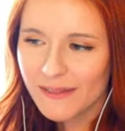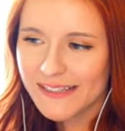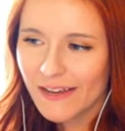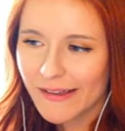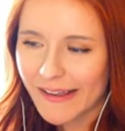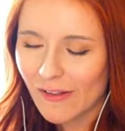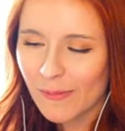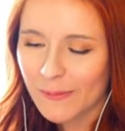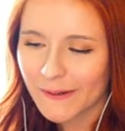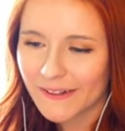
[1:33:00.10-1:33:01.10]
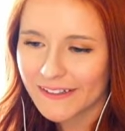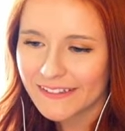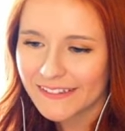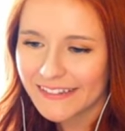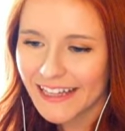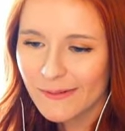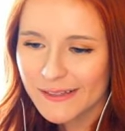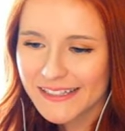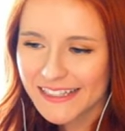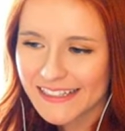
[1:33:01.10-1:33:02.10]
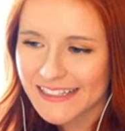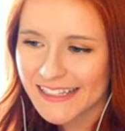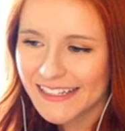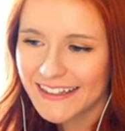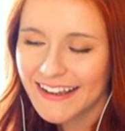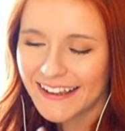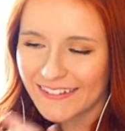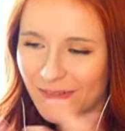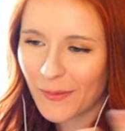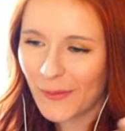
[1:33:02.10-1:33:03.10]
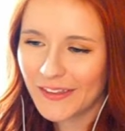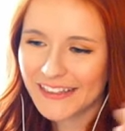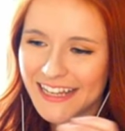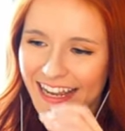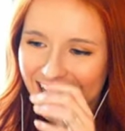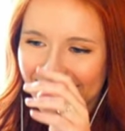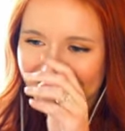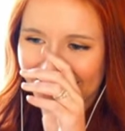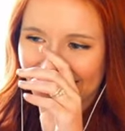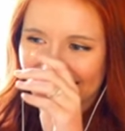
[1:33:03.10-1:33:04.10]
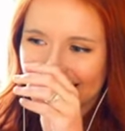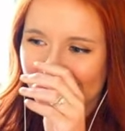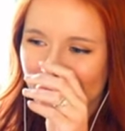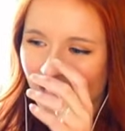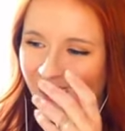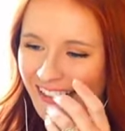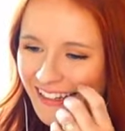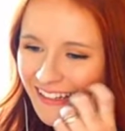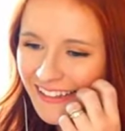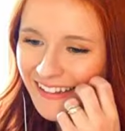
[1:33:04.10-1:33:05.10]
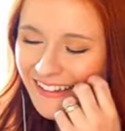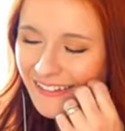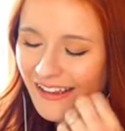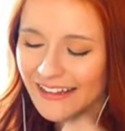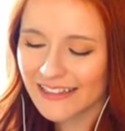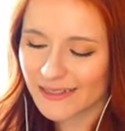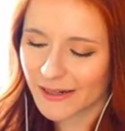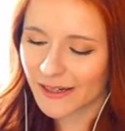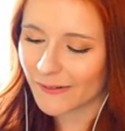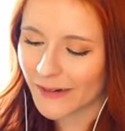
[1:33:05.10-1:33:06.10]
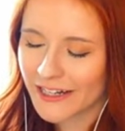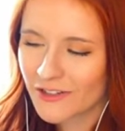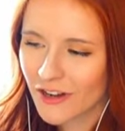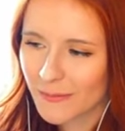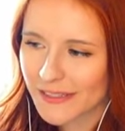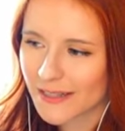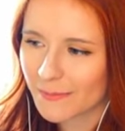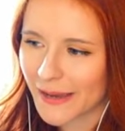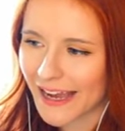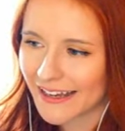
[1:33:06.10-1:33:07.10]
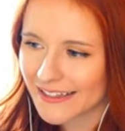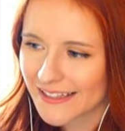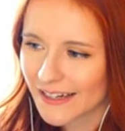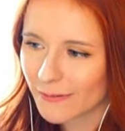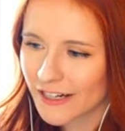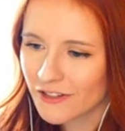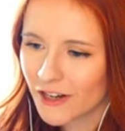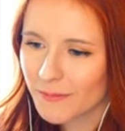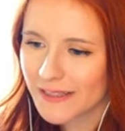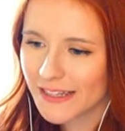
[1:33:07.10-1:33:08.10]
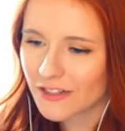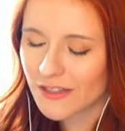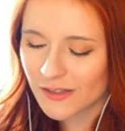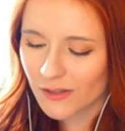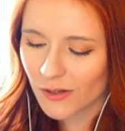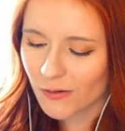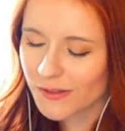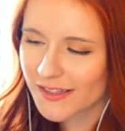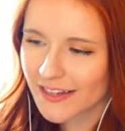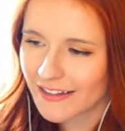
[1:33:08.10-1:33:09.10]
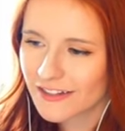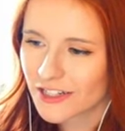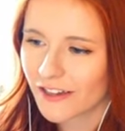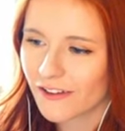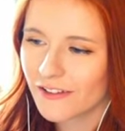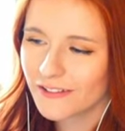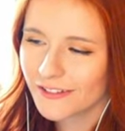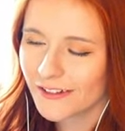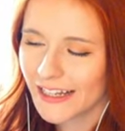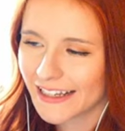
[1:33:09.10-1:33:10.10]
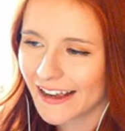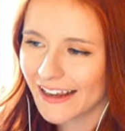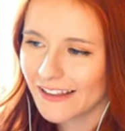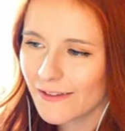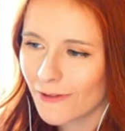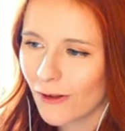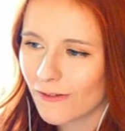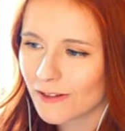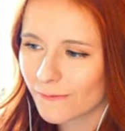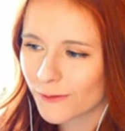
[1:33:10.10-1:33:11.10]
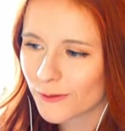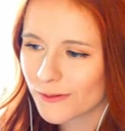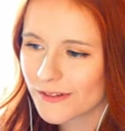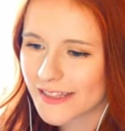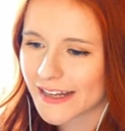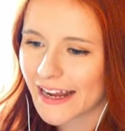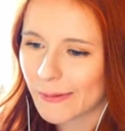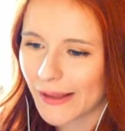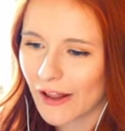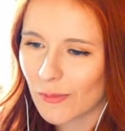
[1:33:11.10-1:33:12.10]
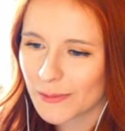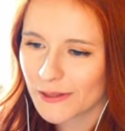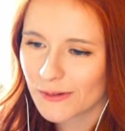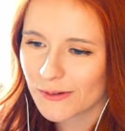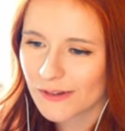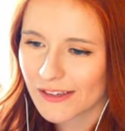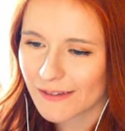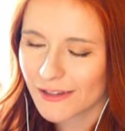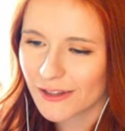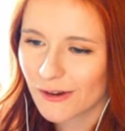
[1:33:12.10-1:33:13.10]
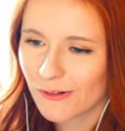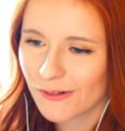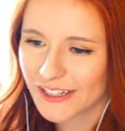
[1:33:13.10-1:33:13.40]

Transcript: now a helper. That was easy. On the day that it is raining. I swear, Raindrop is the best. Like, Raindrop is like just so stinking chill. They're like, I love all the foods and I will help you, even though